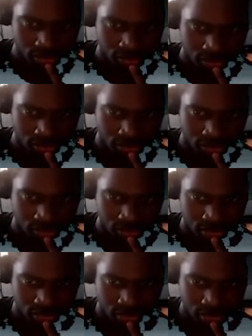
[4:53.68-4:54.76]

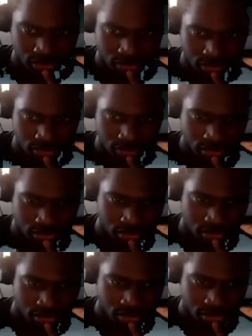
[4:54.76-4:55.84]

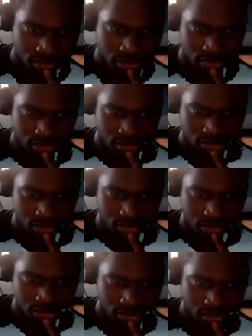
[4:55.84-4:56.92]
No words are spoken by the person on screen.